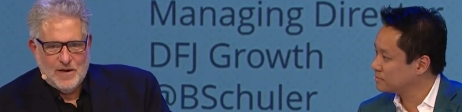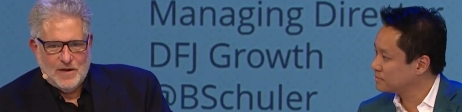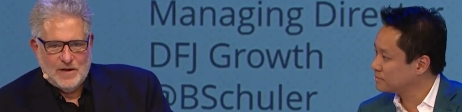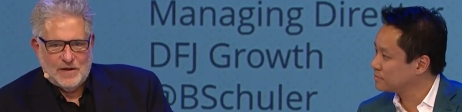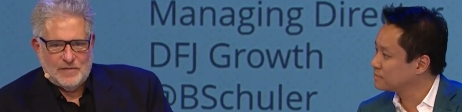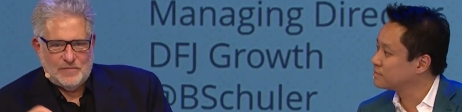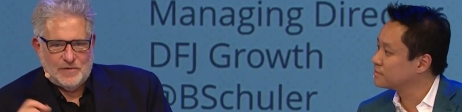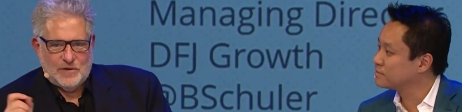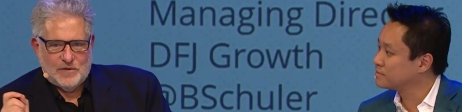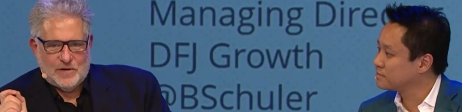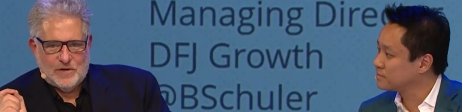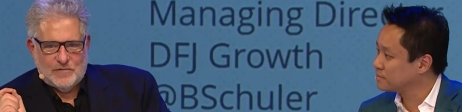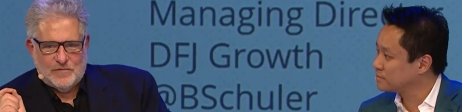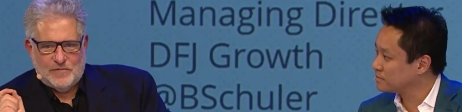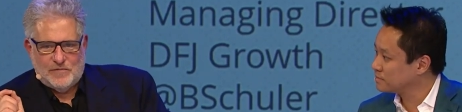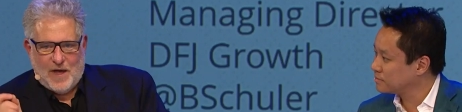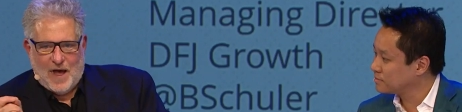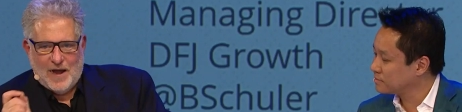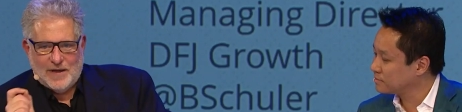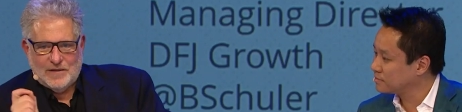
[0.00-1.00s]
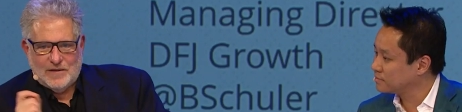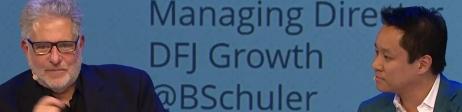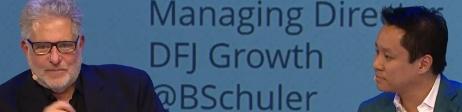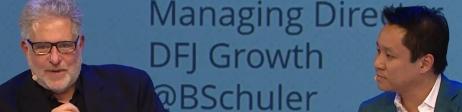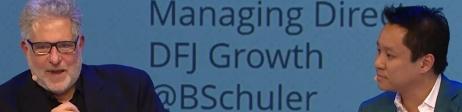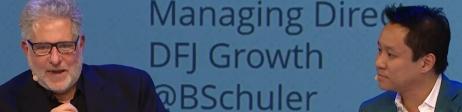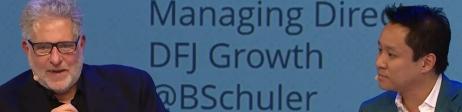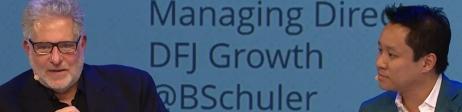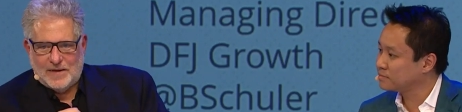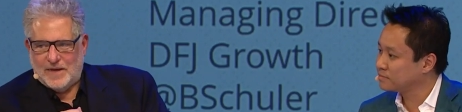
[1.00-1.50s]
Speaker 1: If you can find the
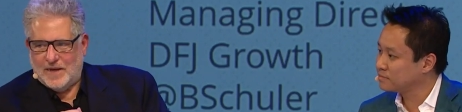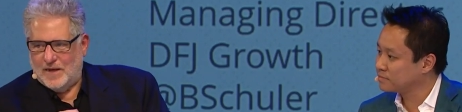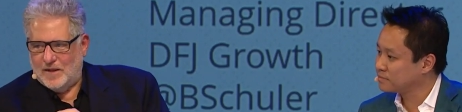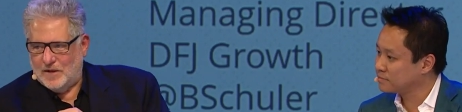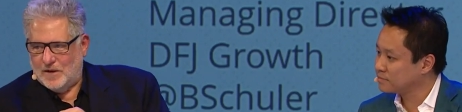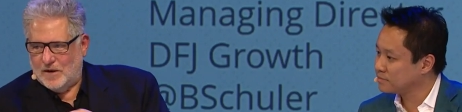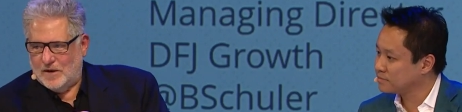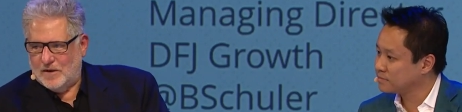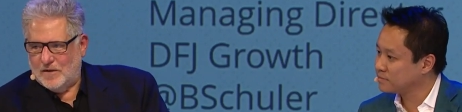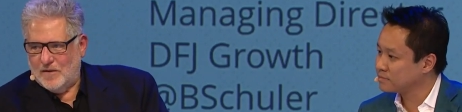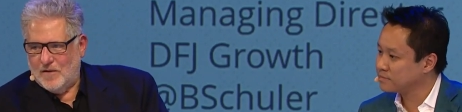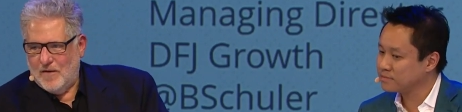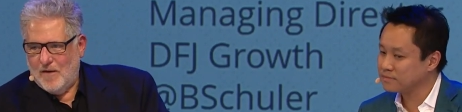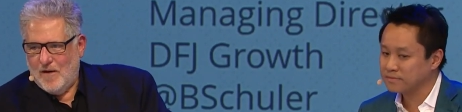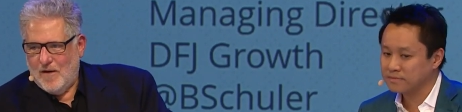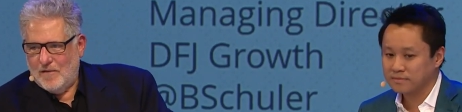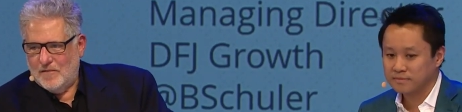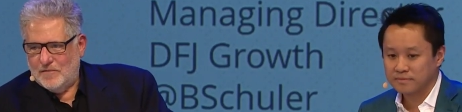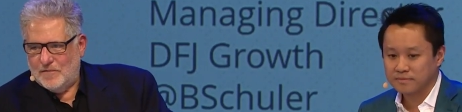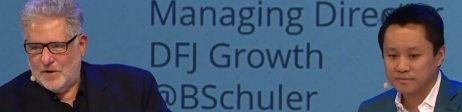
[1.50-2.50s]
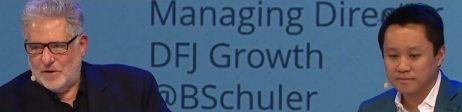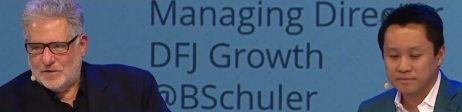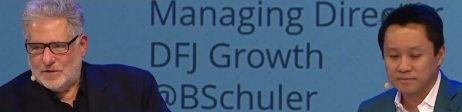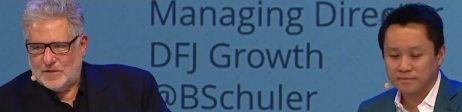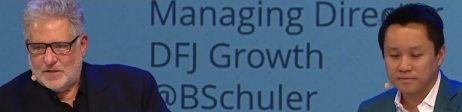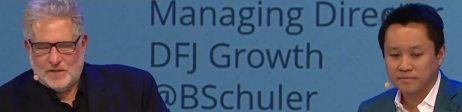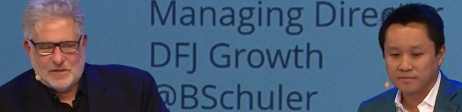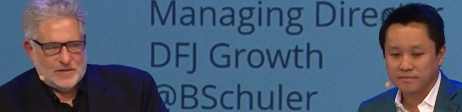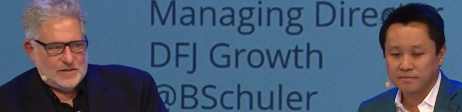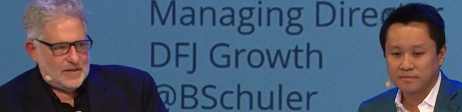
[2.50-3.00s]
painkiller
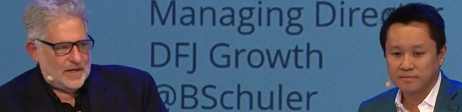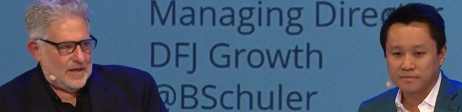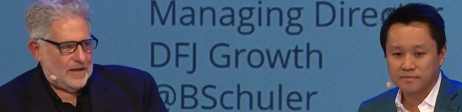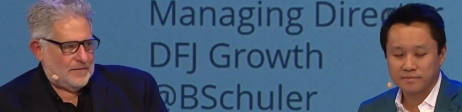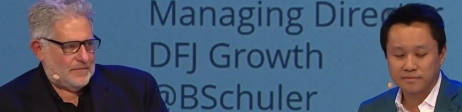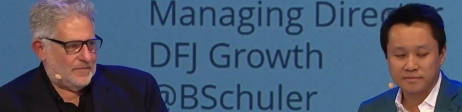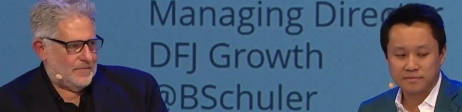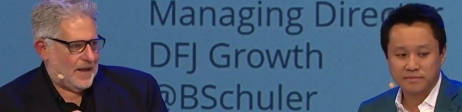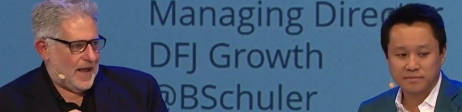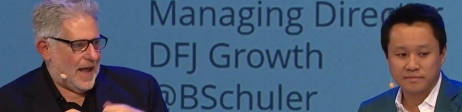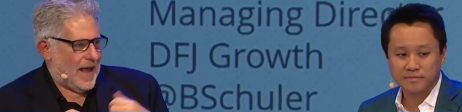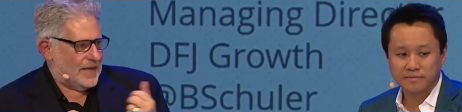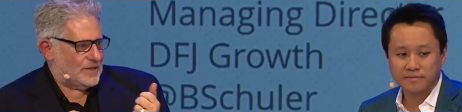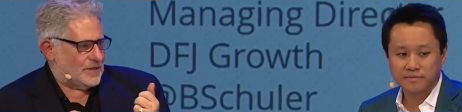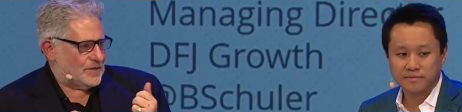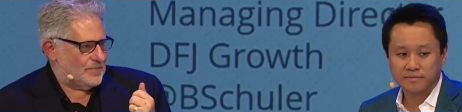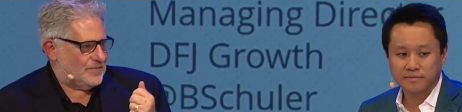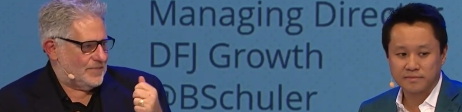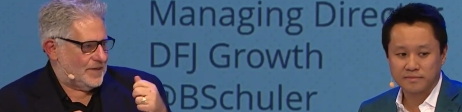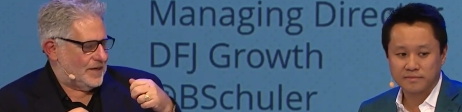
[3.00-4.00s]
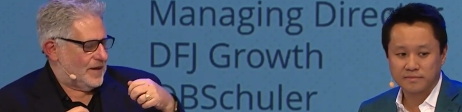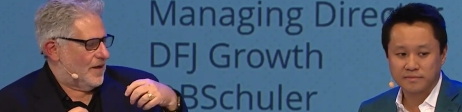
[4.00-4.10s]
versus the, you